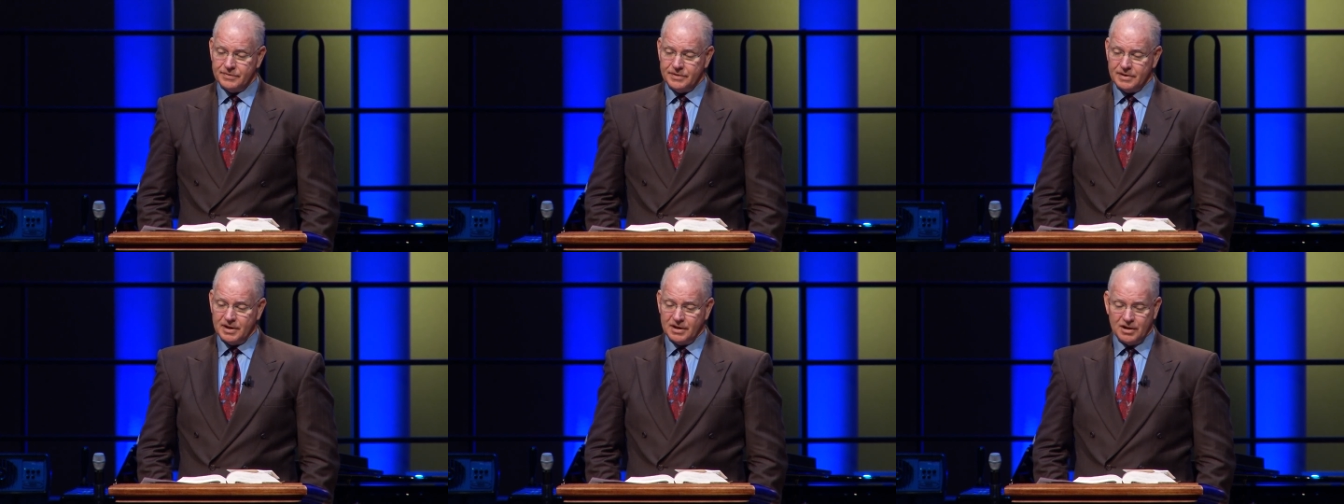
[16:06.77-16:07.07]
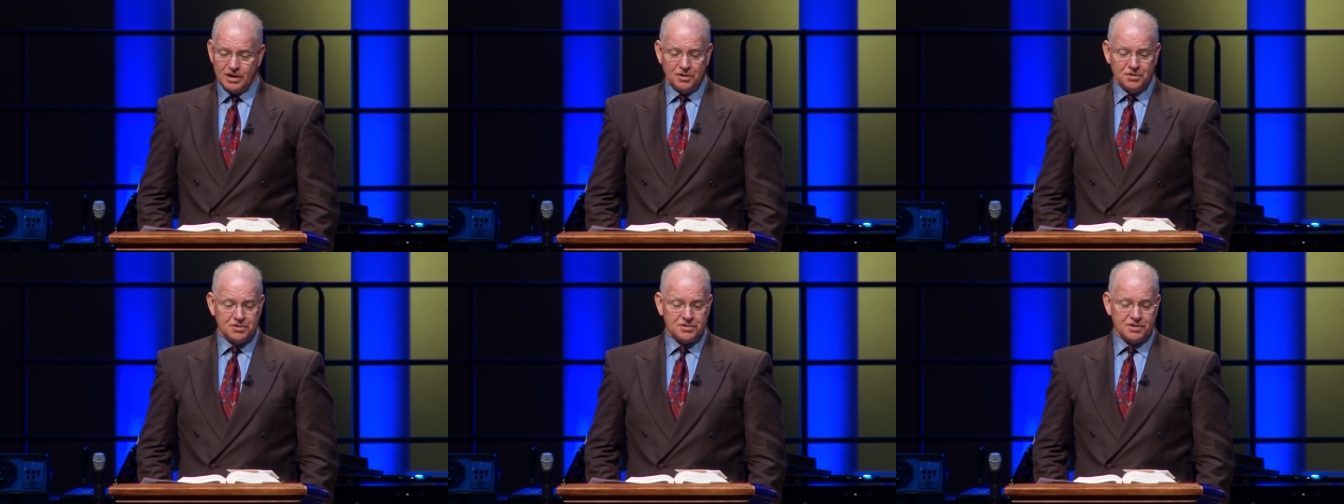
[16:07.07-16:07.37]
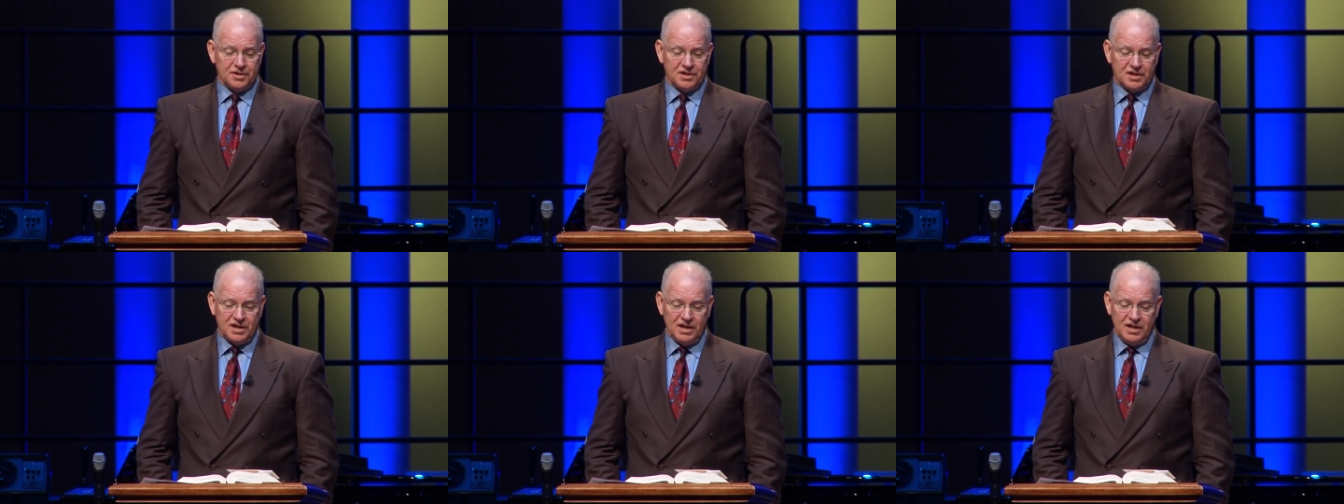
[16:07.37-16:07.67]
he goes to
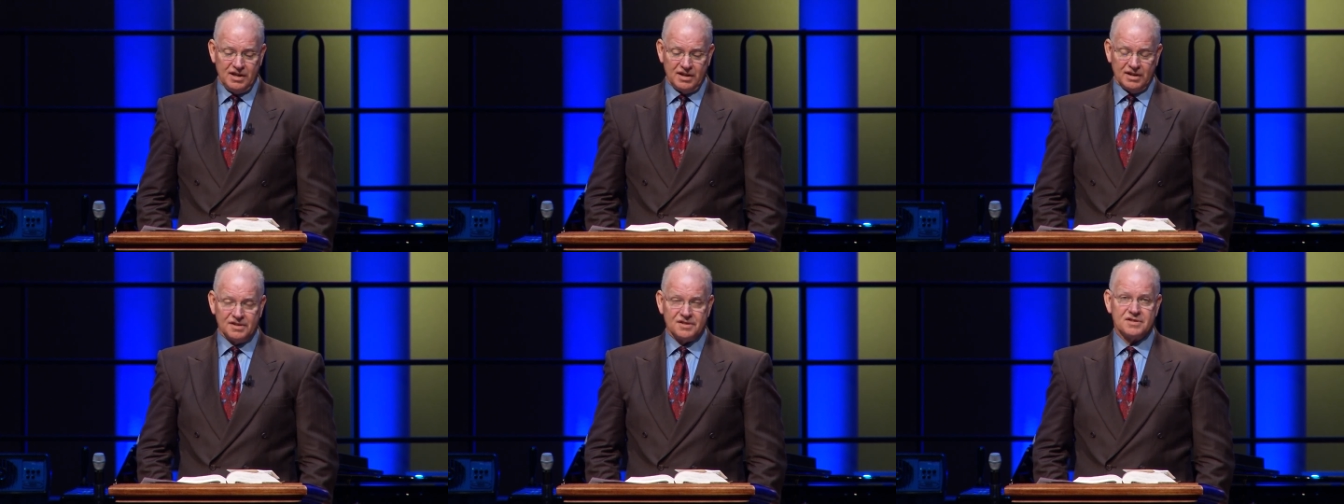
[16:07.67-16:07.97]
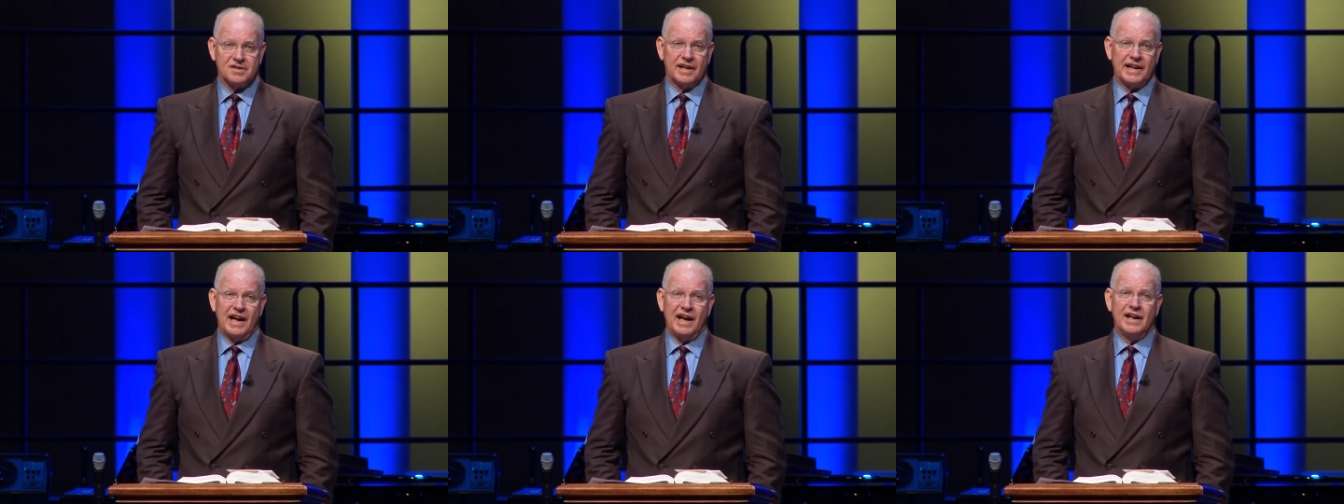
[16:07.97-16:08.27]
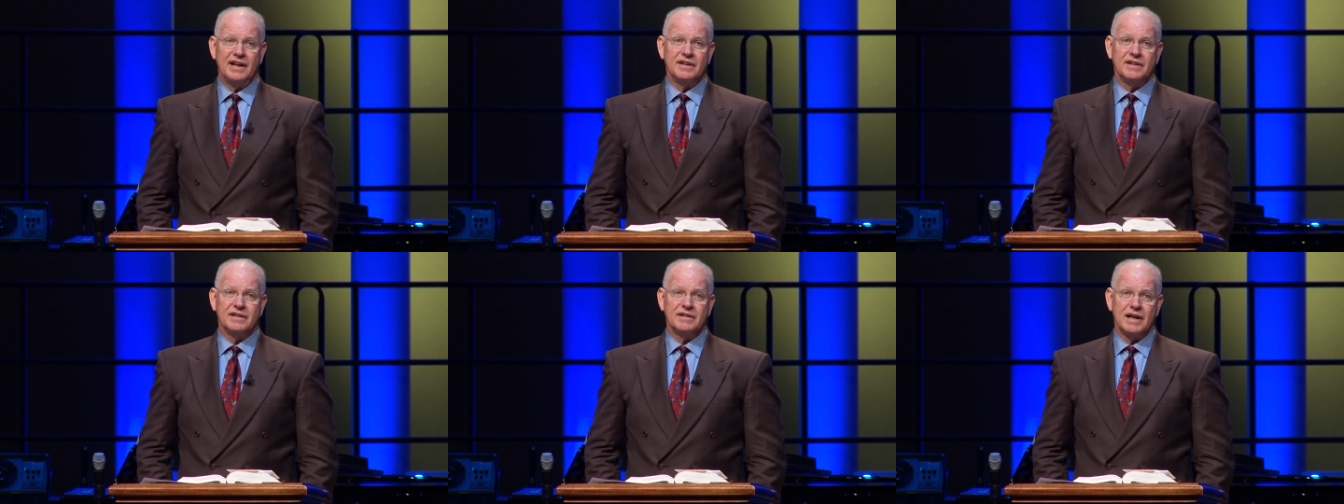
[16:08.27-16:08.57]
the king and said,
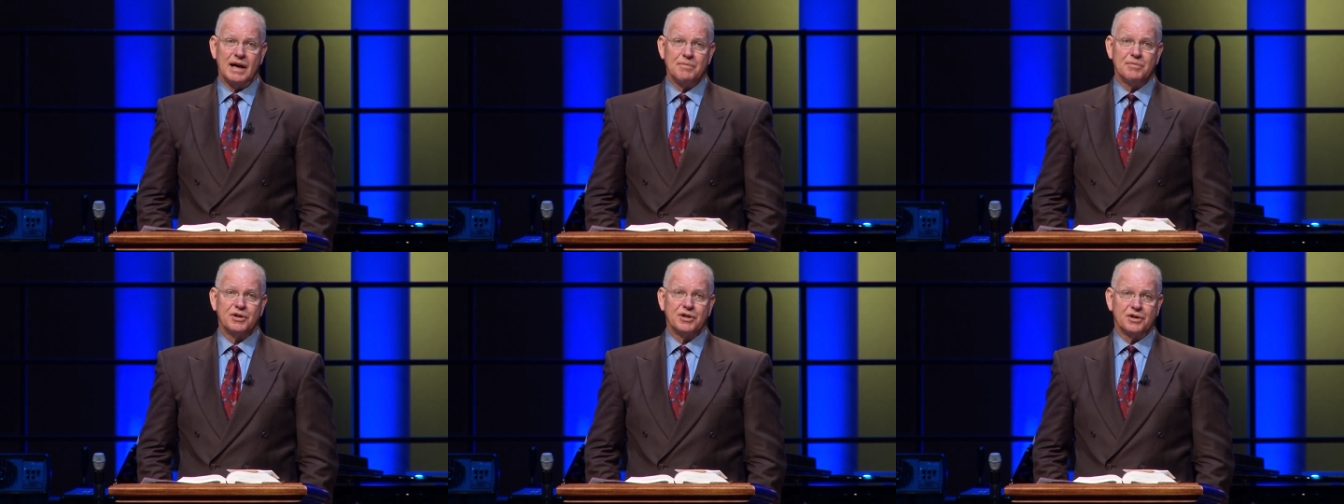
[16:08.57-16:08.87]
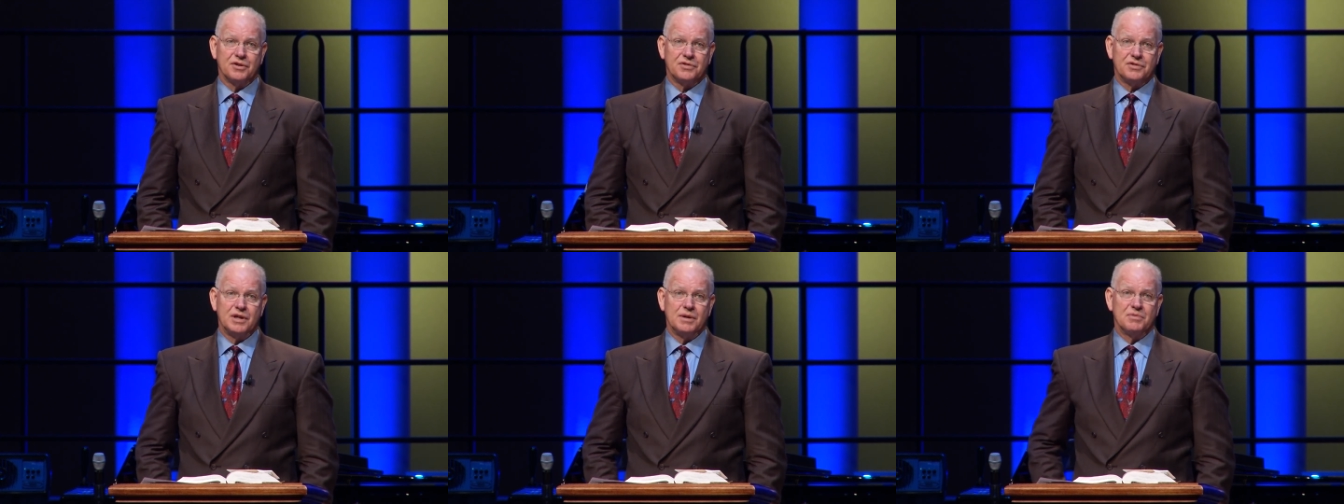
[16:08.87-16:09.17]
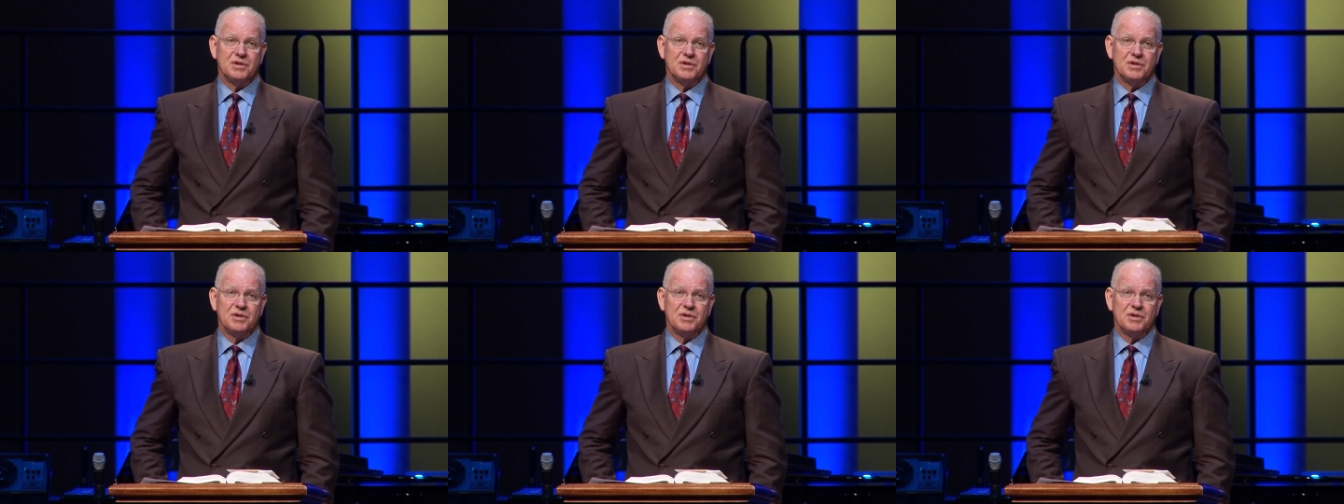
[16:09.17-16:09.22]
I, I'm going to go see him.